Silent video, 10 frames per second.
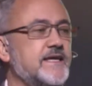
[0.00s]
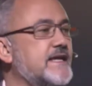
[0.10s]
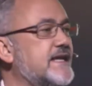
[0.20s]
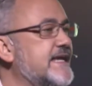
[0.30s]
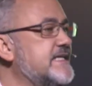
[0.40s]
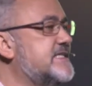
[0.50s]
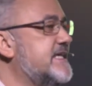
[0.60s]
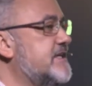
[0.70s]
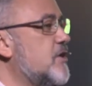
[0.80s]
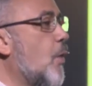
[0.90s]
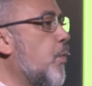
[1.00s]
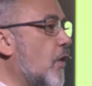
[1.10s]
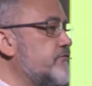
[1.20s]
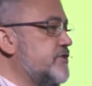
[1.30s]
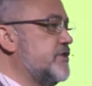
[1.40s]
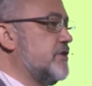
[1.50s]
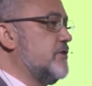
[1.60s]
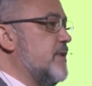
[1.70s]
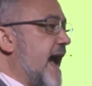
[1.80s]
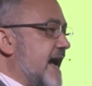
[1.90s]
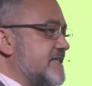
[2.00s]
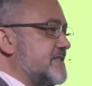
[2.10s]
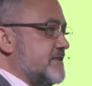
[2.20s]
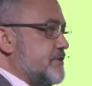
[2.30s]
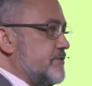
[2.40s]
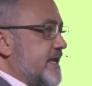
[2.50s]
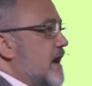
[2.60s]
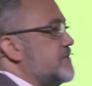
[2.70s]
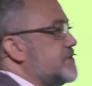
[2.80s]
LinkedIn wants you, as do the other